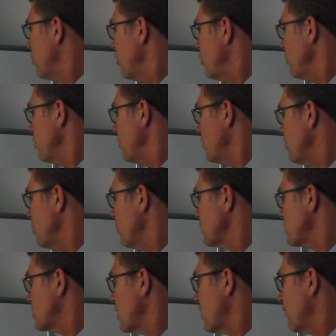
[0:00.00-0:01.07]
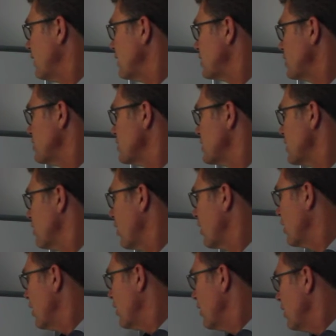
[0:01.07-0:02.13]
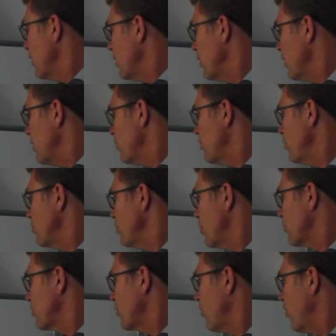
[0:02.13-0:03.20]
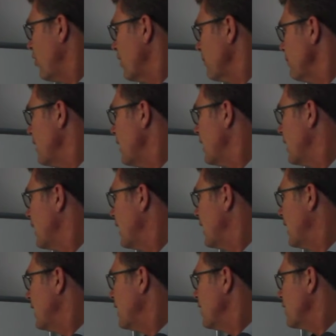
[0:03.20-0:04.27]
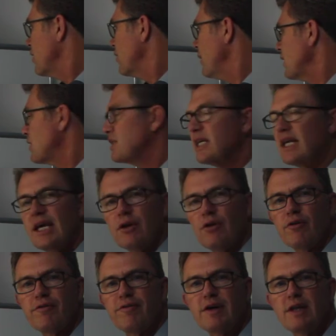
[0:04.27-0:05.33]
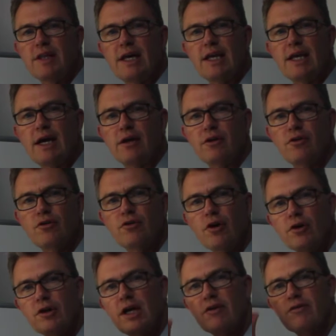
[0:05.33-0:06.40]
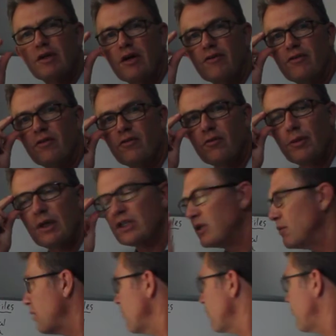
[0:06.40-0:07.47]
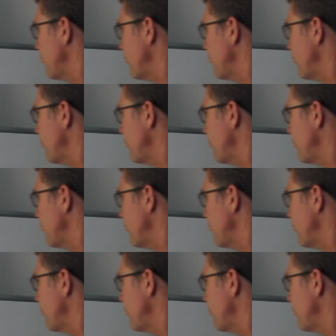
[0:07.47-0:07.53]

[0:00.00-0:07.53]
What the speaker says: know acceleration is 0, you don't know time, you actually cannot figure that out. You don't have enough information. But